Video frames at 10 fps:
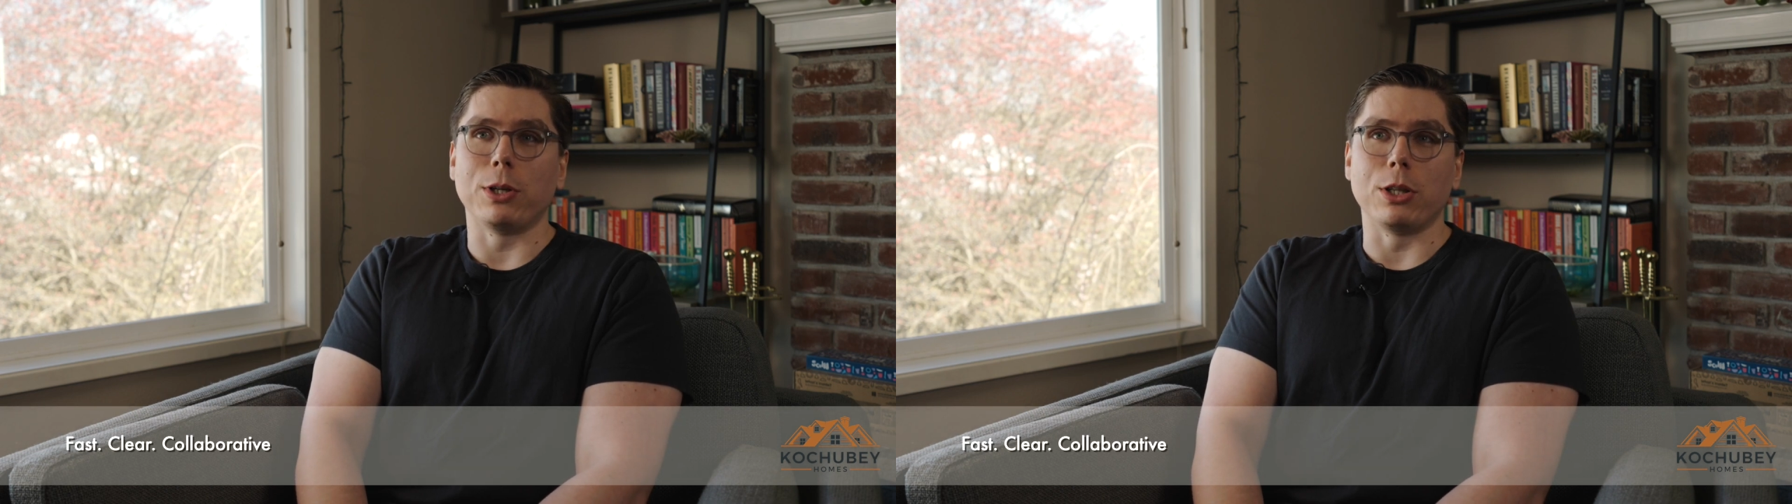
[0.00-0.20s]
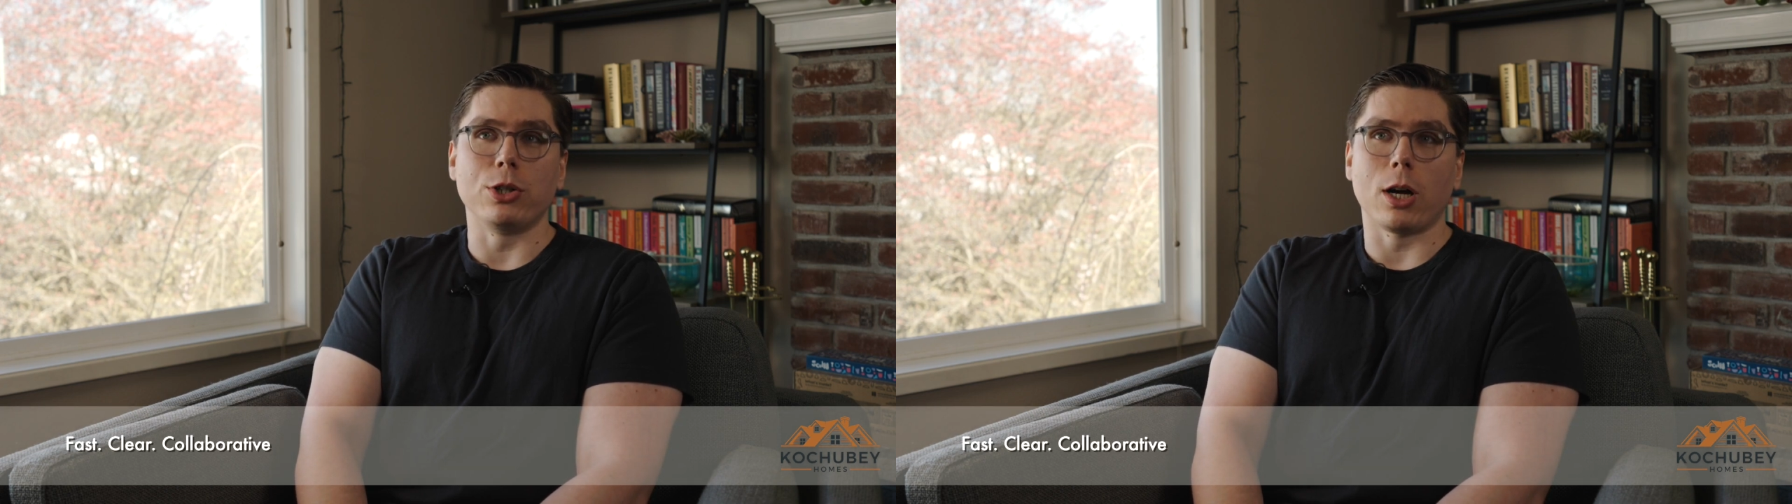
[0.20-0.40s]

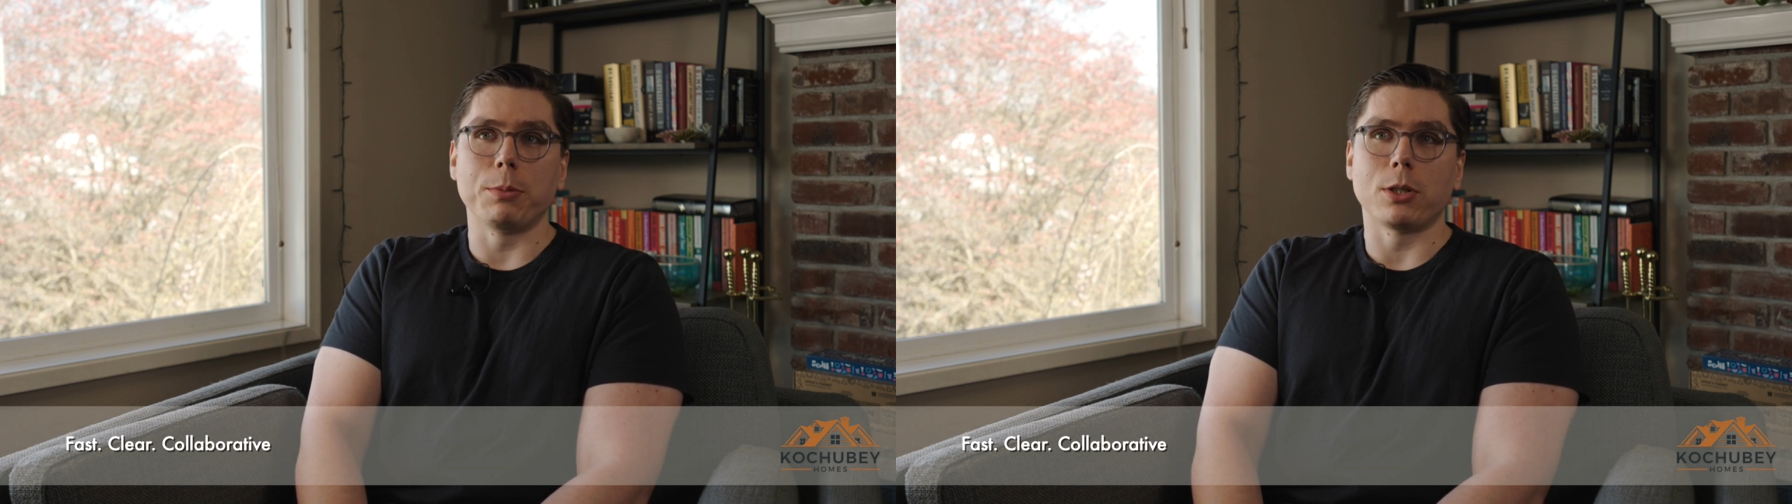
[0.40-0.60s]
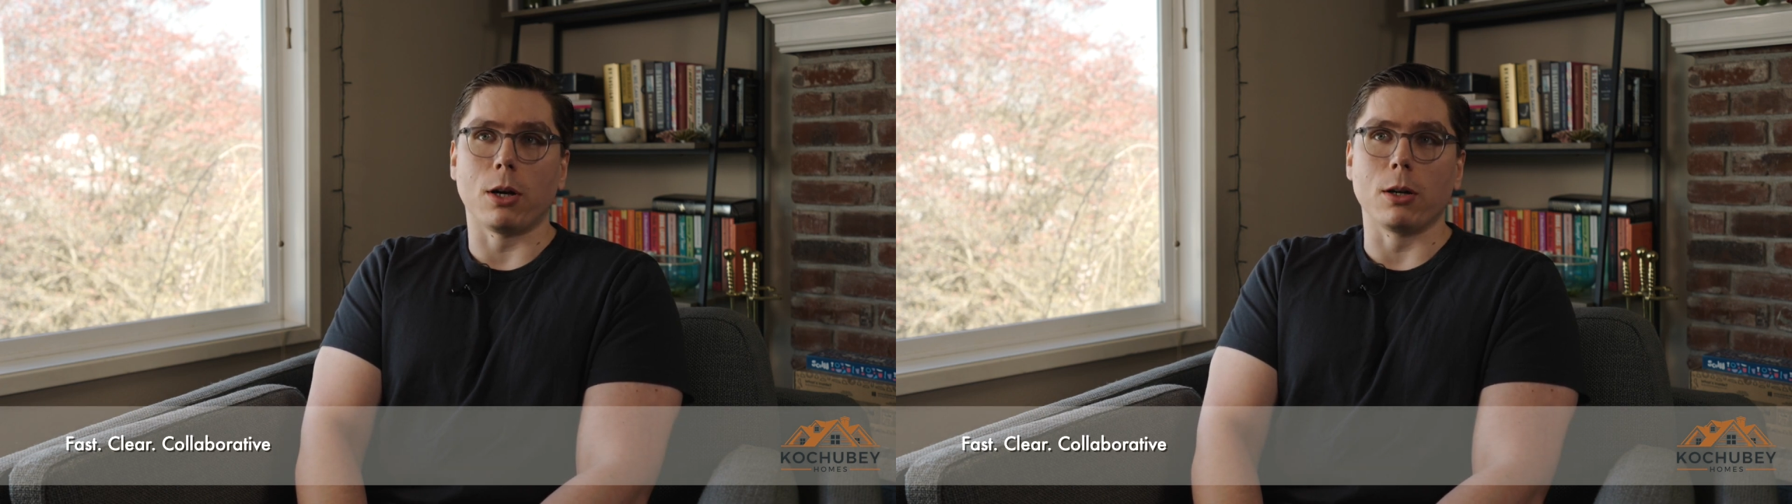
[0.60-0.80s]
when the
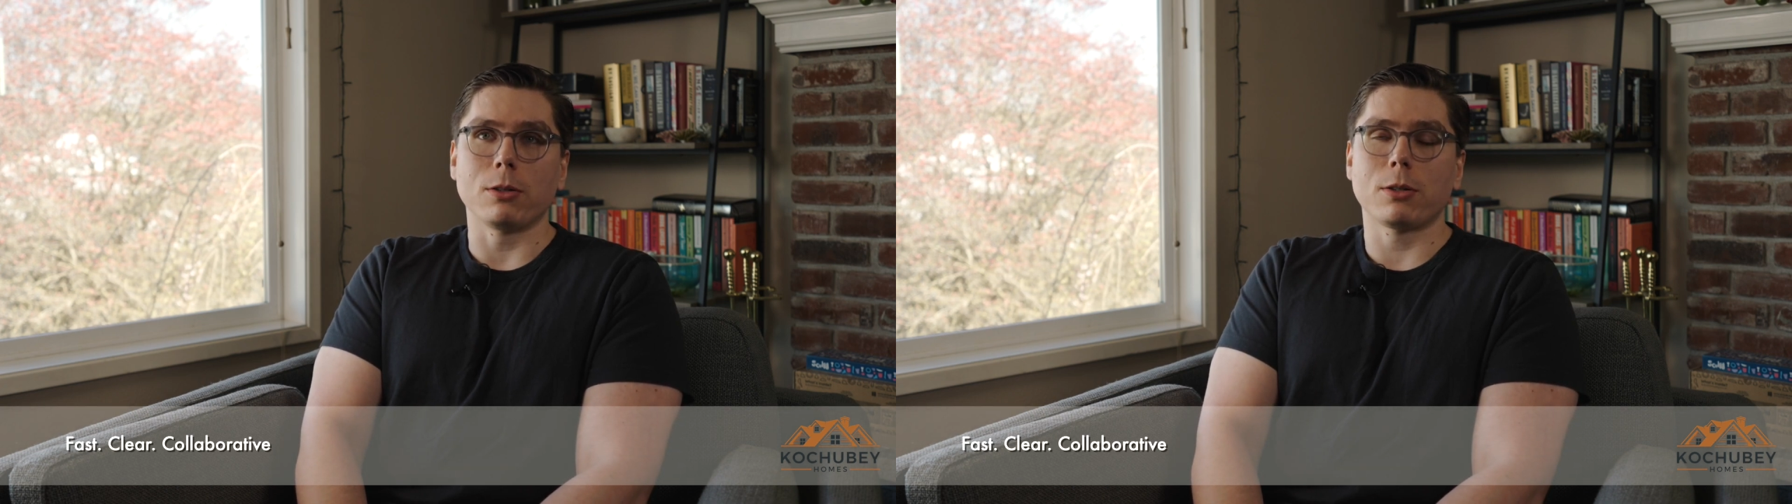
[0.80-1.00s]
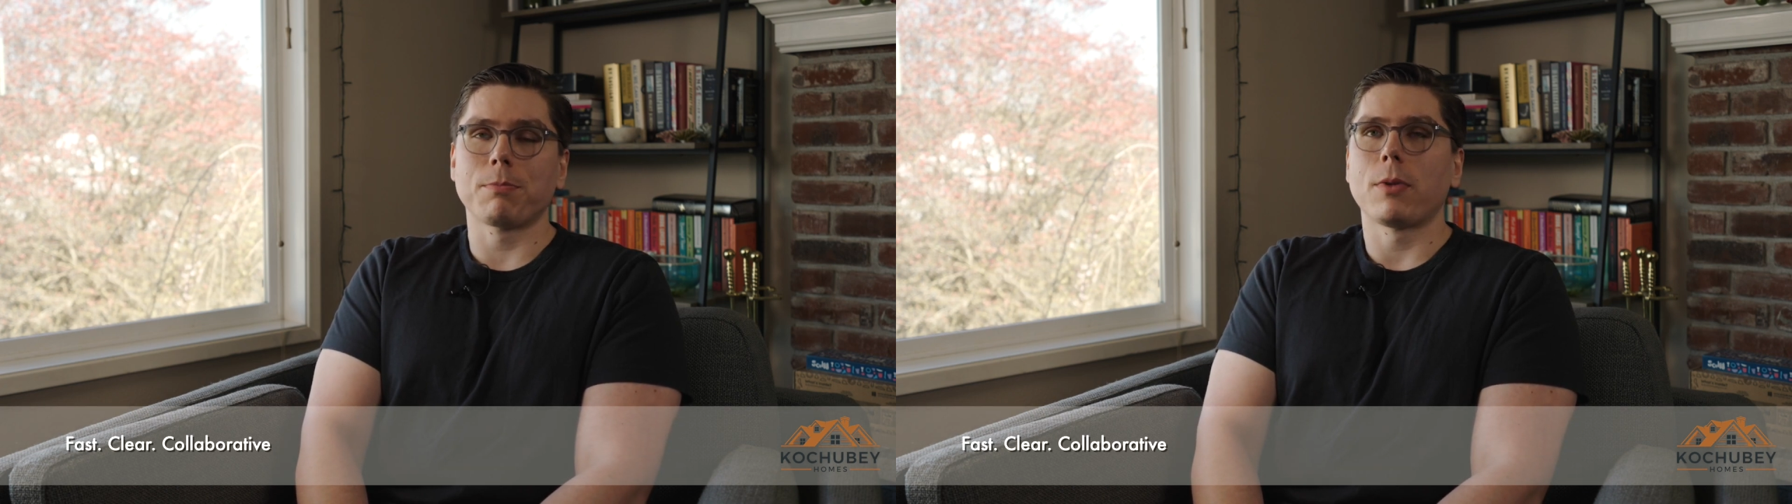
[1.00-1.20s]
job
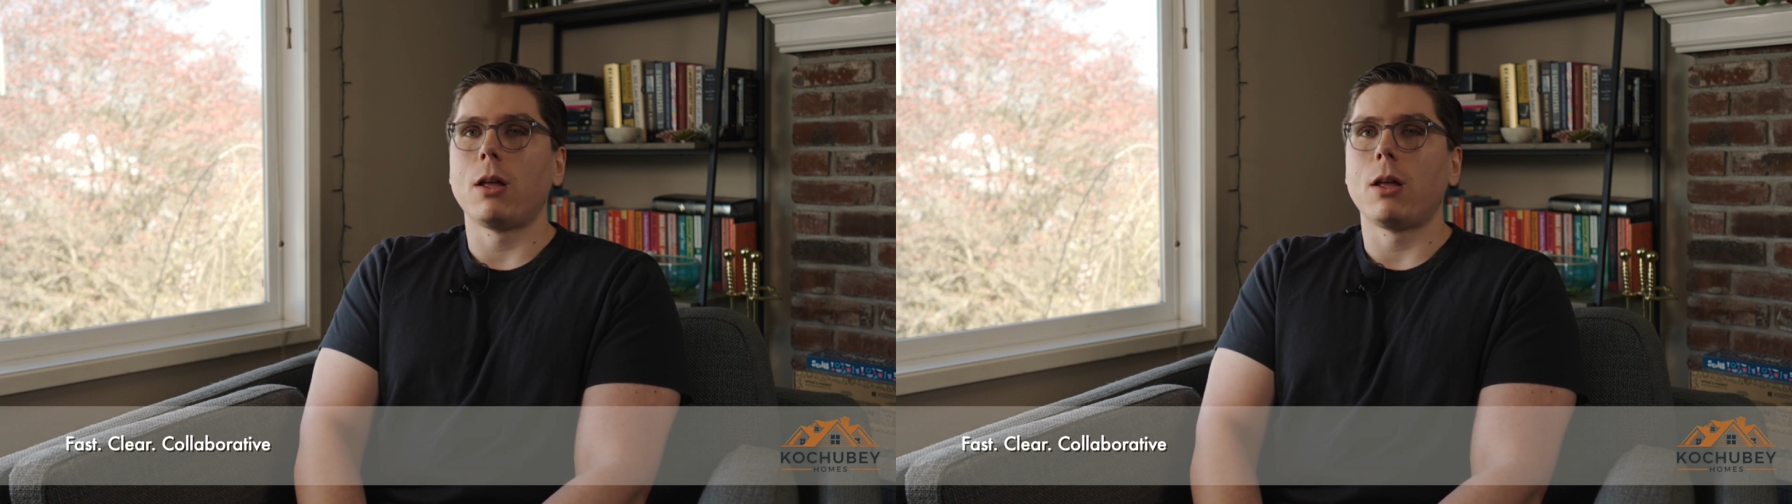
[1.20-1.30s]
starts,